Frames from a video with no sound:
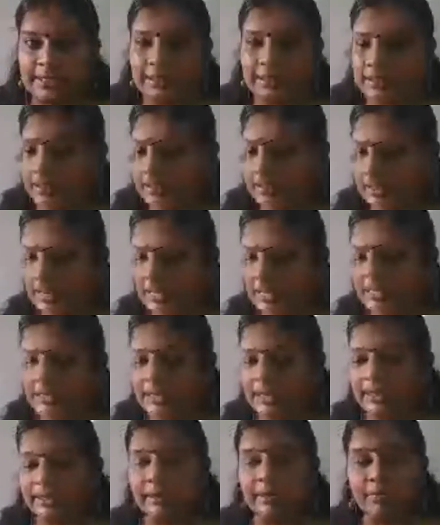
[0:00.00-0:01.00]
these
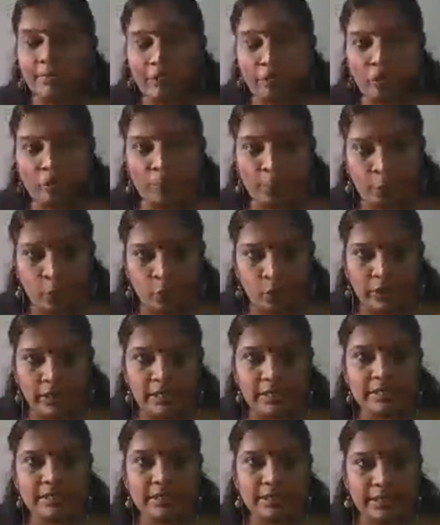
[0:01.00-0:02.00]
are the 4
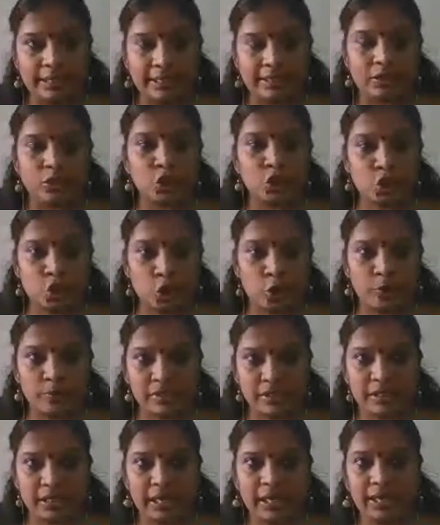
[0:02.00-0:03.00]
points that
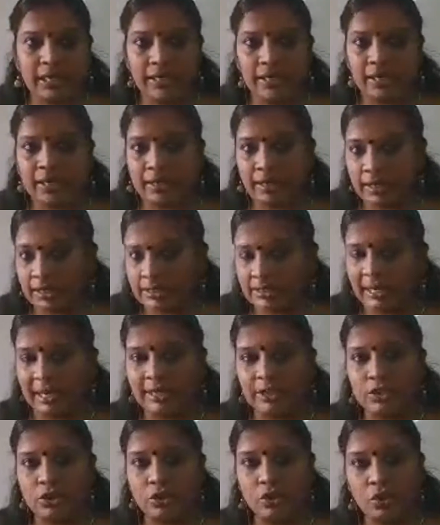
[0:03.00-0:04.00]
Chomsky tried
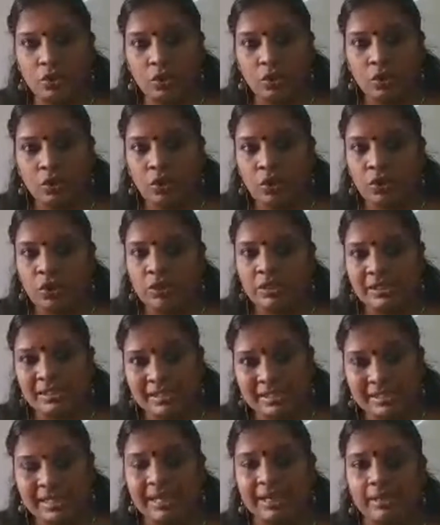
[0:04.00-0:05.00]
to
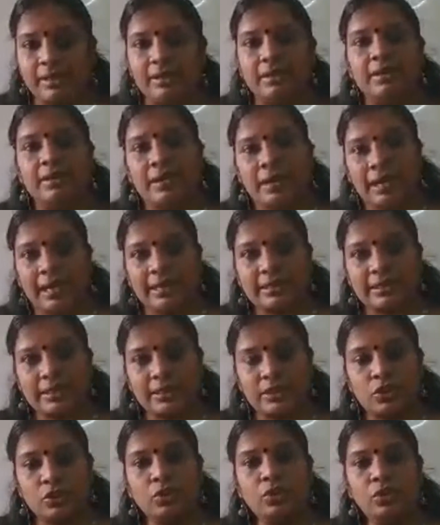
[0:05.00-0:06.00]
set related
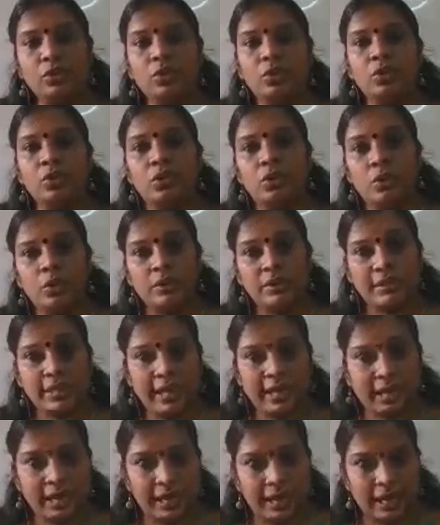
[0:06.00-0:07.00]
to
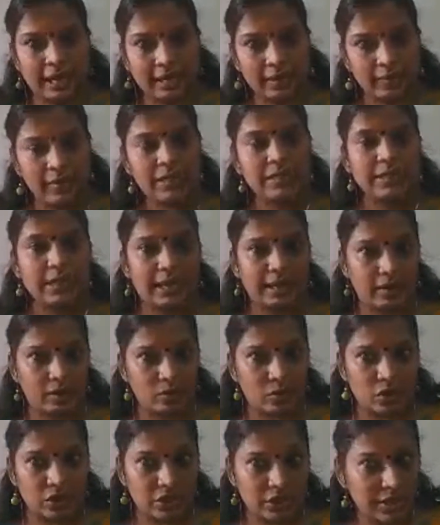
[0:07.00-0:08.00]
second language
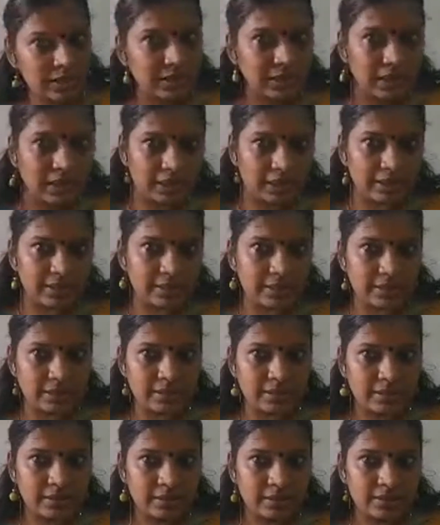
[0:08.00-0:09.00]
acquisition theories.
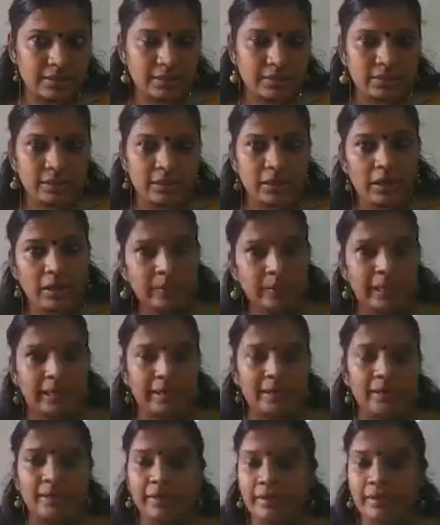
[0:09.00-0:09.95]
Okay,